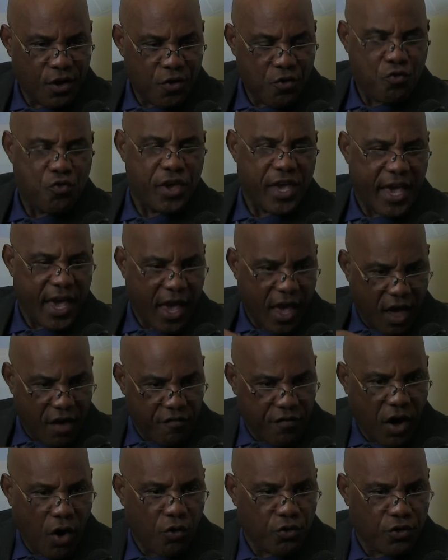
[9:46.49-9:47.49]
We
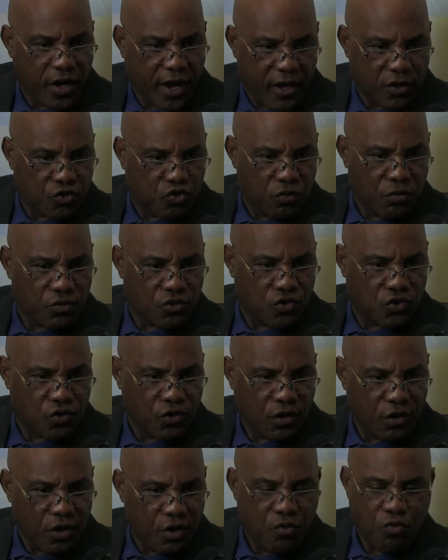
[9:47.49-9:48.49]
have our own customs,
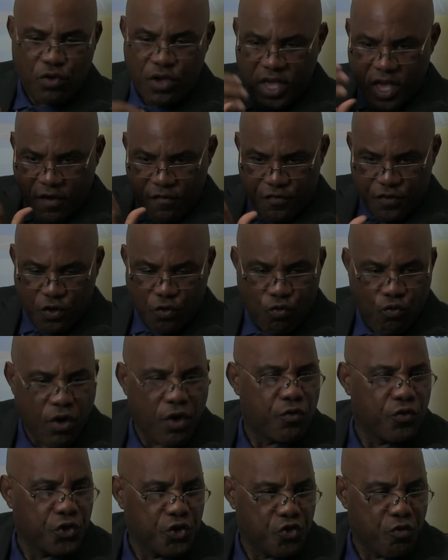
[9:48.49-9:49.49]
we have the way
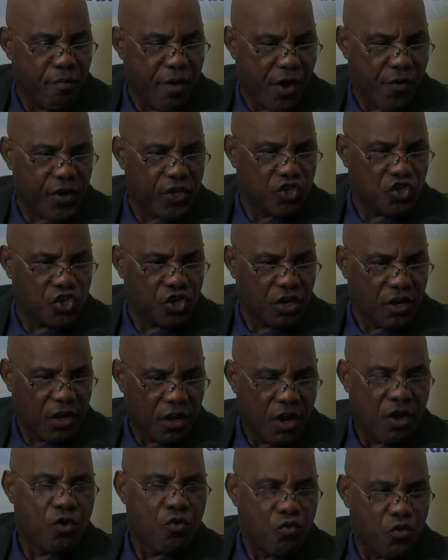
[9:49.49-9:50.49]
we do marriage,
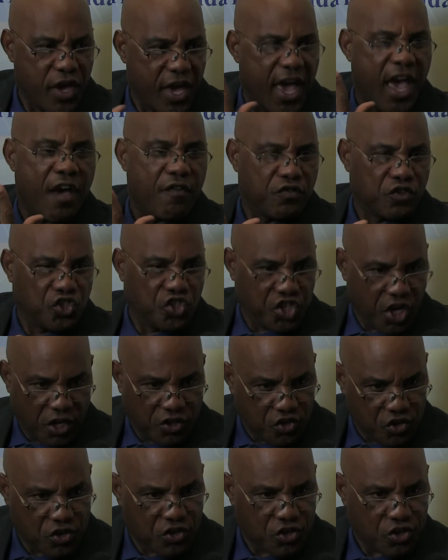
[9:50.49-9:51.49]
we have
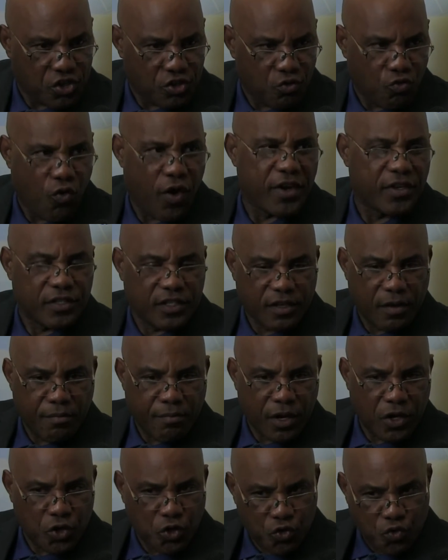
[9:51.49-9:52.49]
judges when
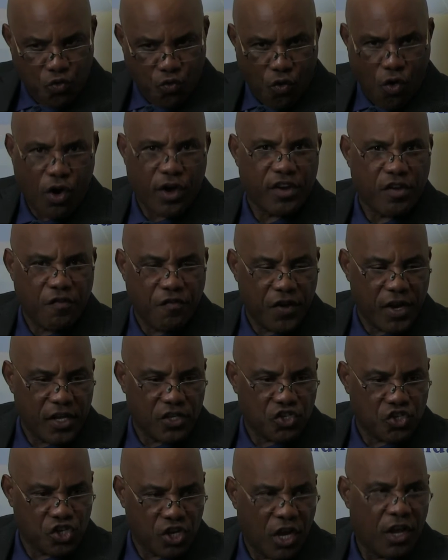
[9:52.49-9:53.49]
somebody do wrong in the
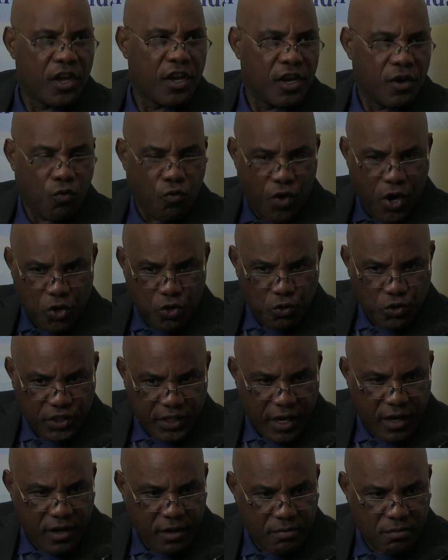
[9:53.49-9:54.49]
village, where you
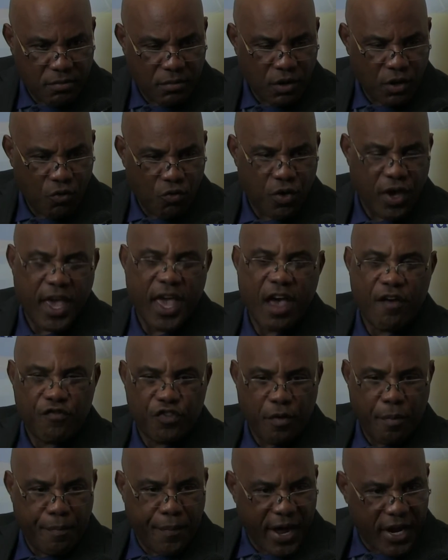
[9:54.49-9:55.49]
take them, we have
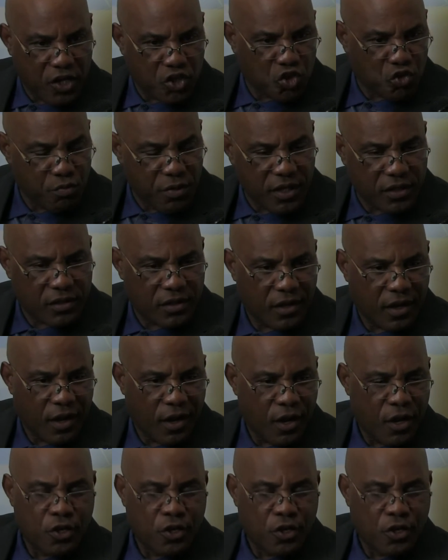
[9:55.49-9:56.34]
the punishment.